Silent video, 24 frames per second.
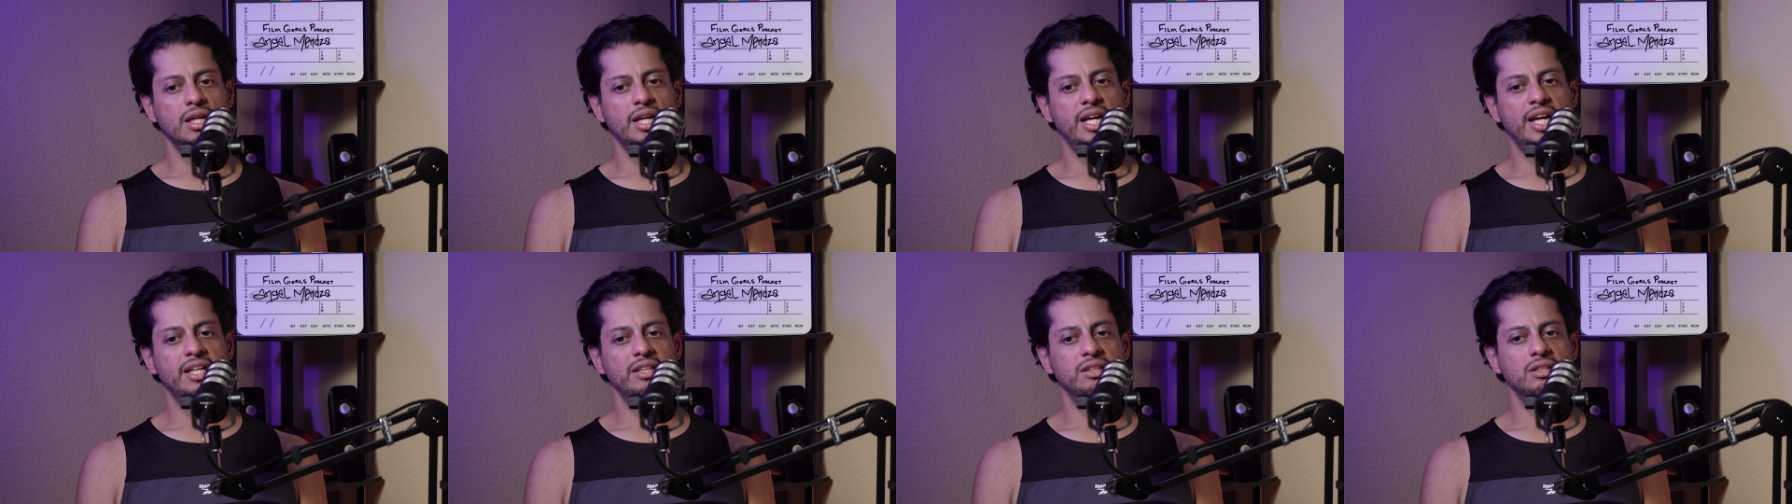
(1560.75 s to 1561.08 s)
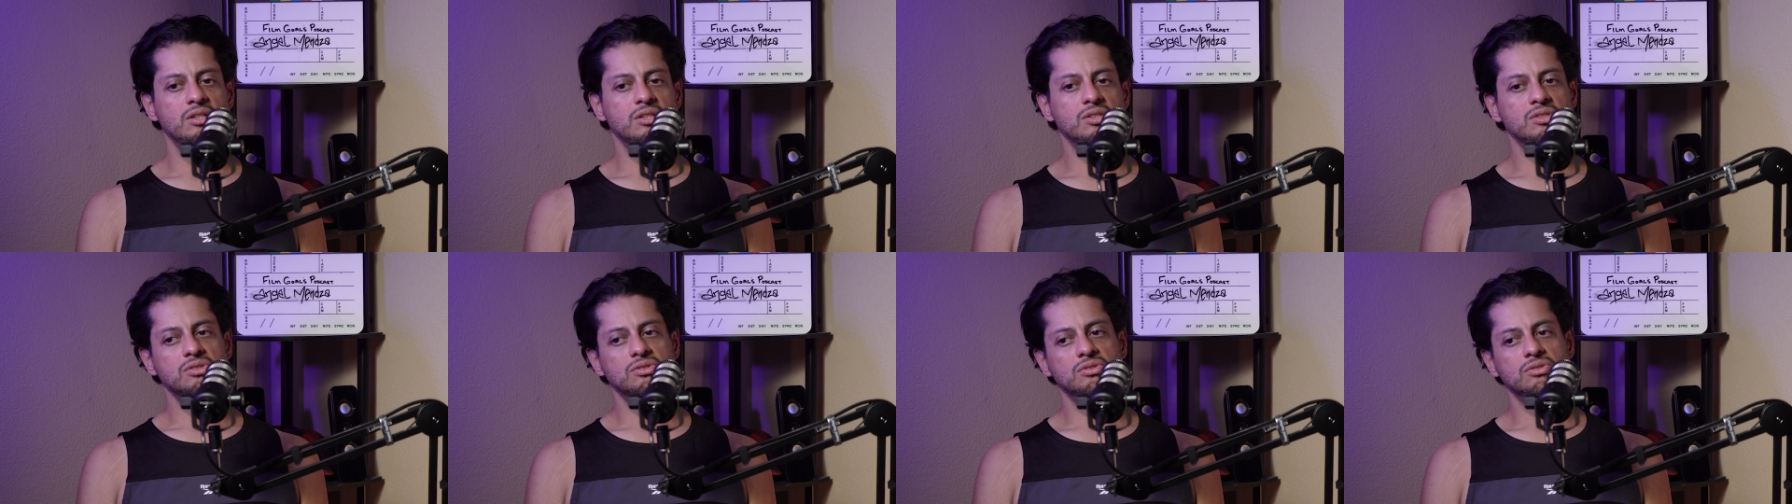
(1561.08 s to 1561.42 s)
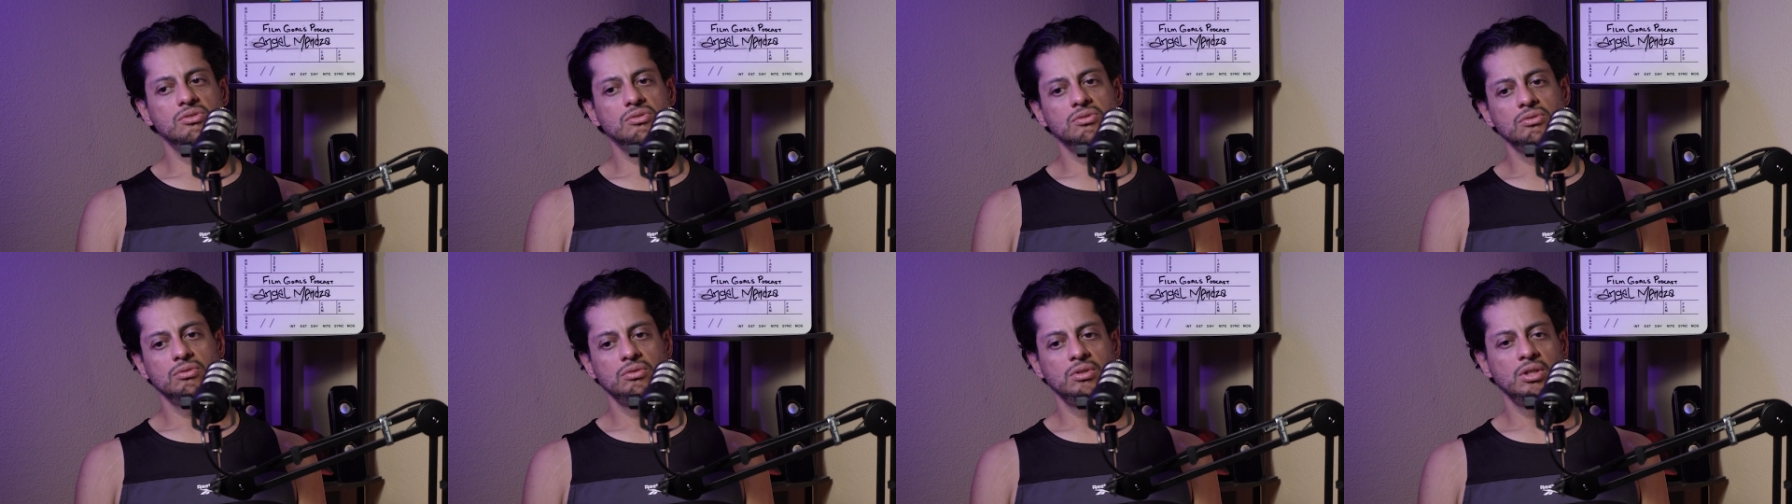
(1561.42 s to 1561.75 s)

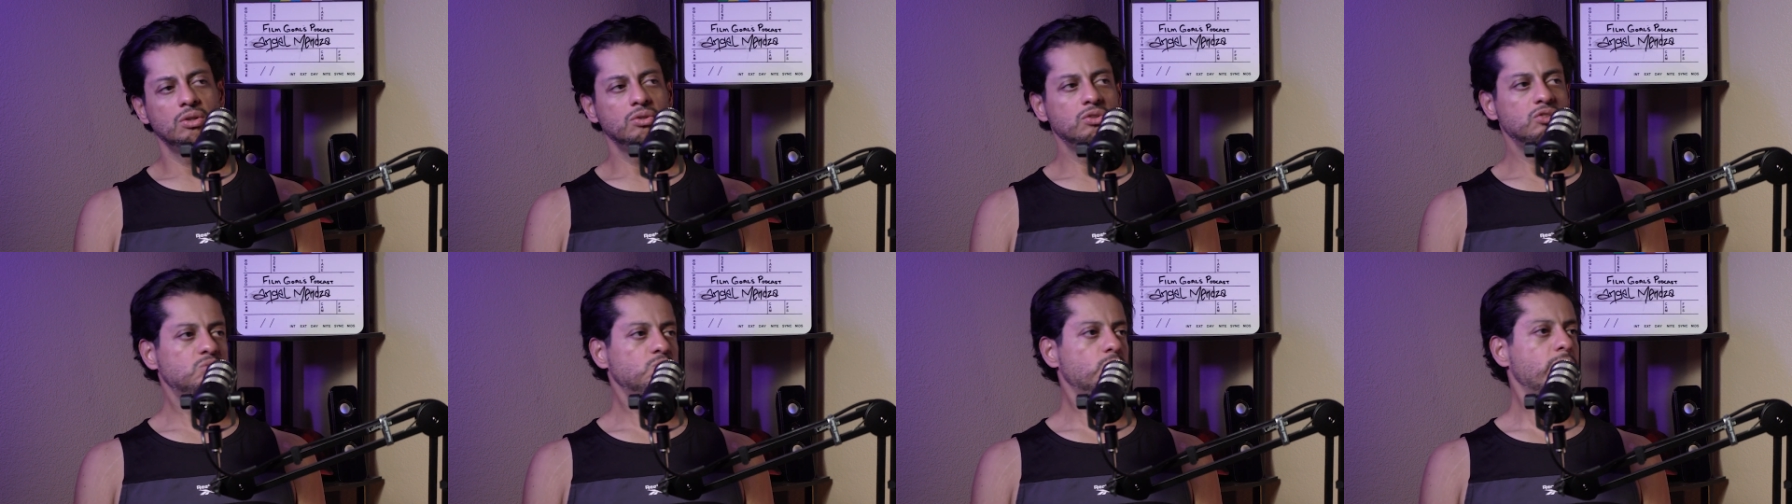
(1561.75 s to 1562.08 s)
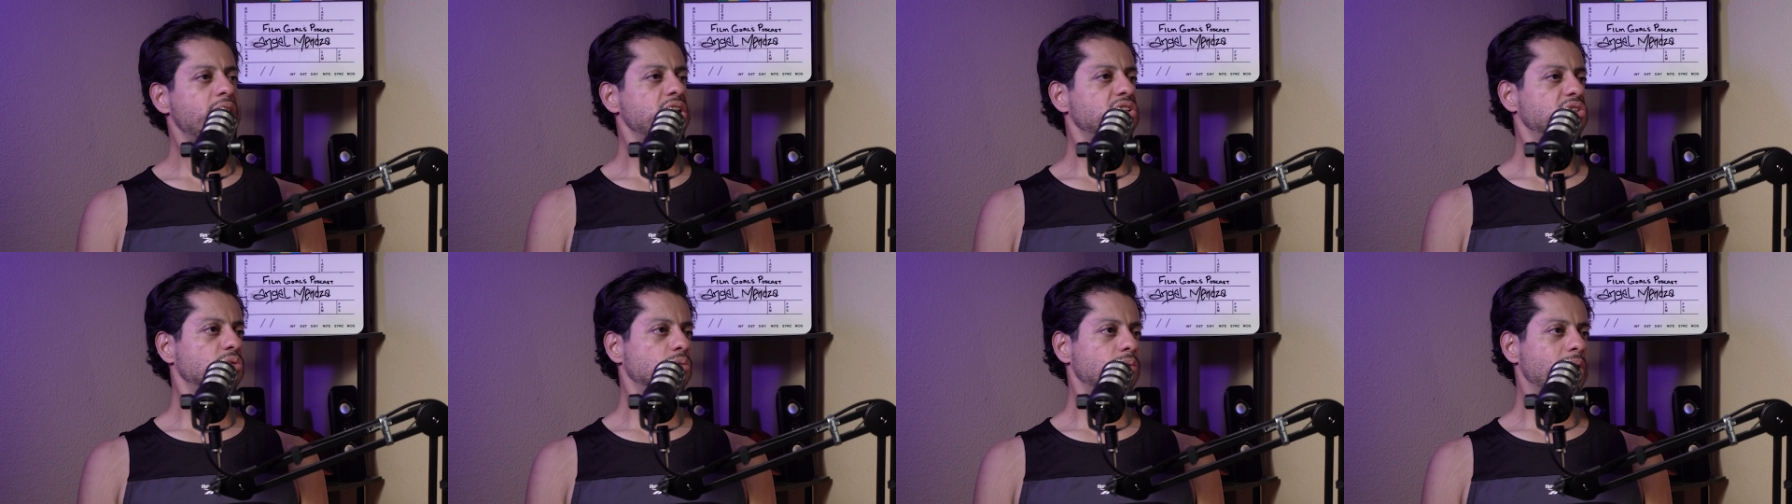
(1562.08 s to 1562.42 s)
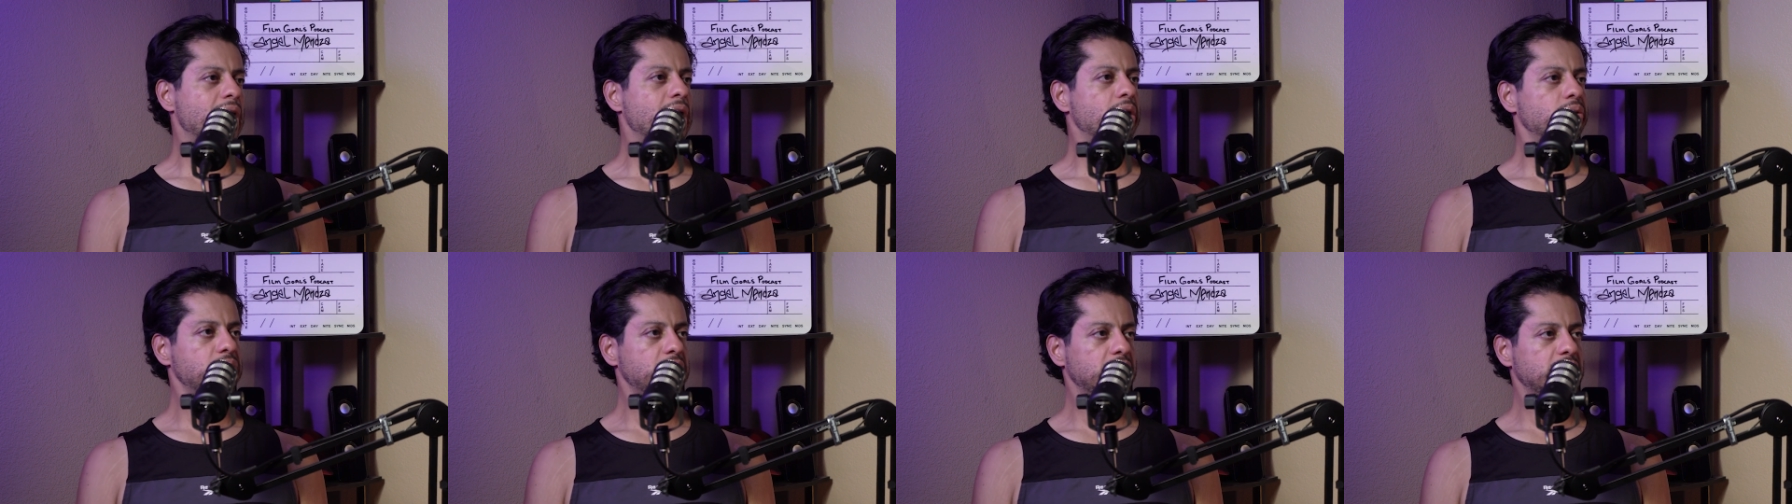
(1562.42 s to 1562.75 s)
there's ways
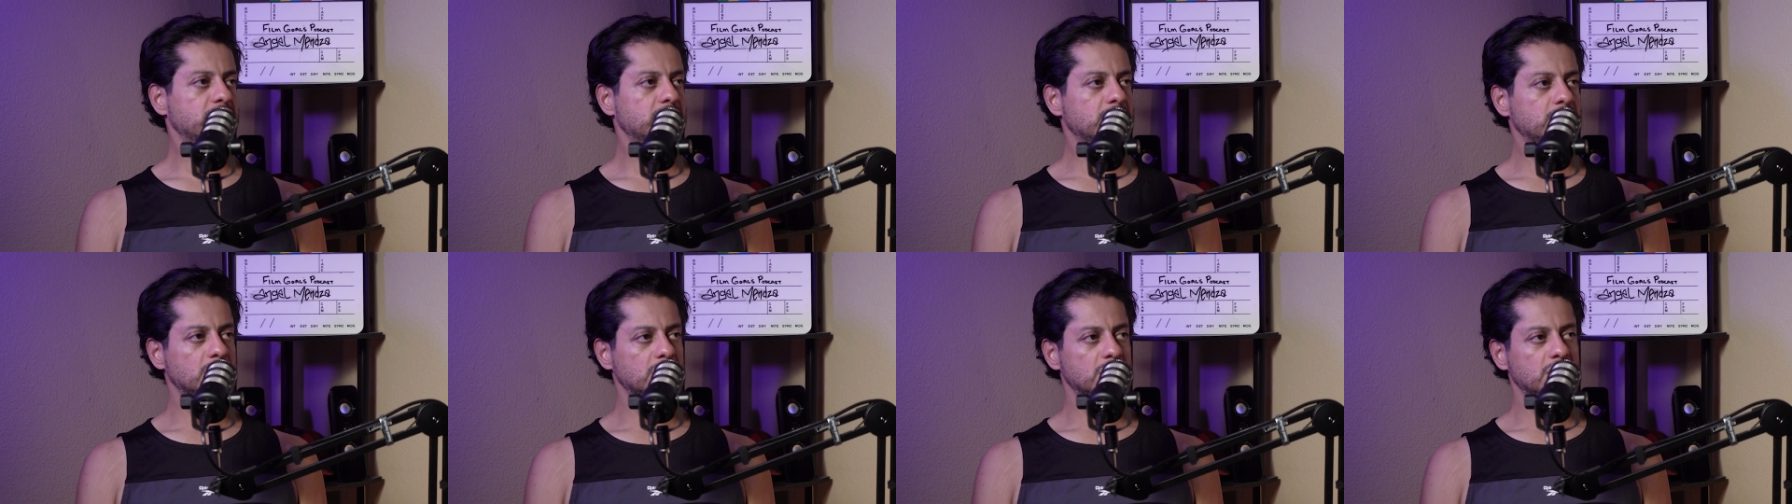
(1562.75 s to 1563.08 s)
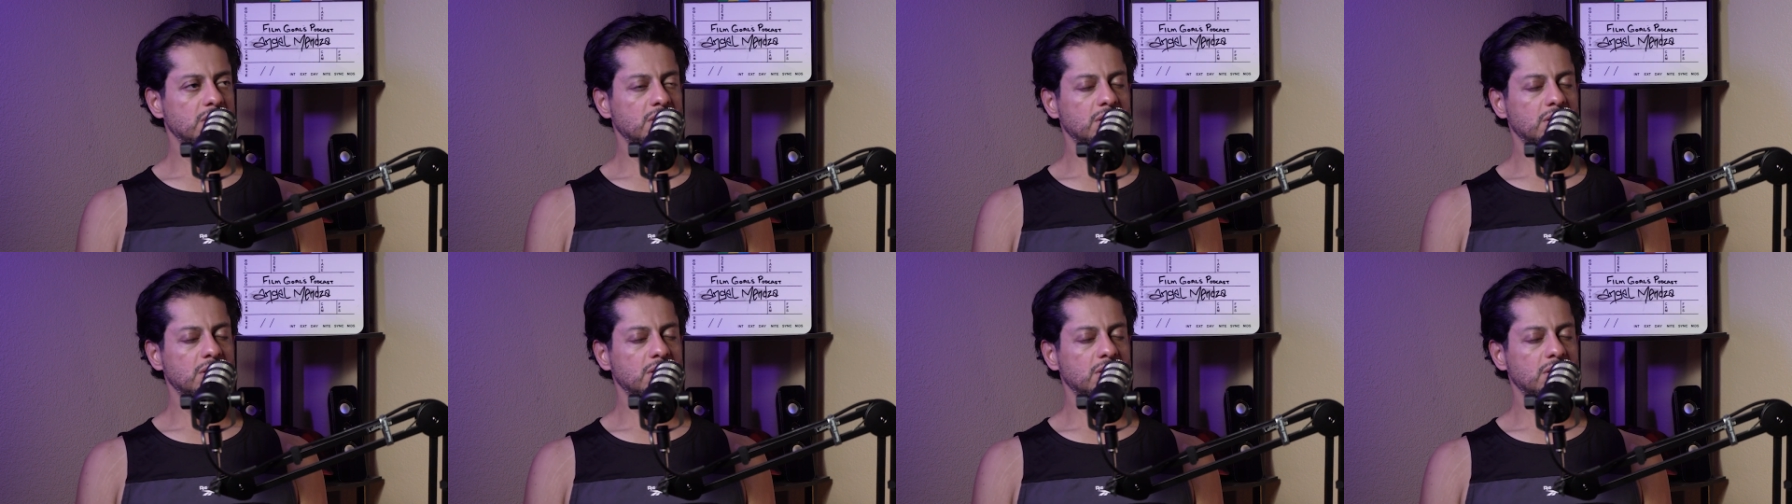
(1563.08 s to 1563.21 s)
around it.